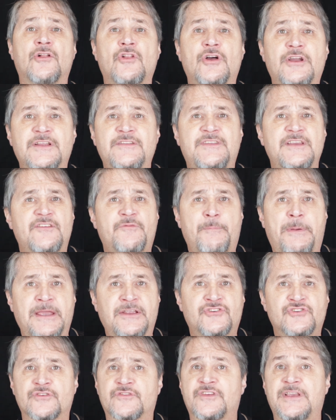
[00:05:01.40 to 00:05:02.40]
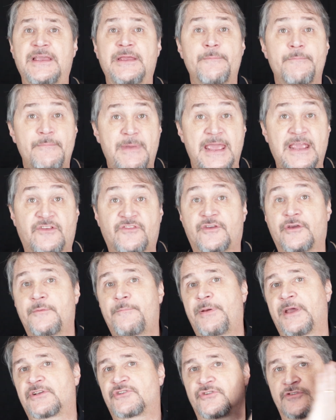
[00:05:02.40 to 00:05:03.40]
a look at these pictures. It makes
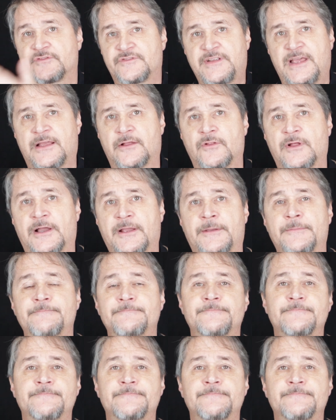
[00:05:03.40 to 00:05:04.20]
good pictures. Take a look.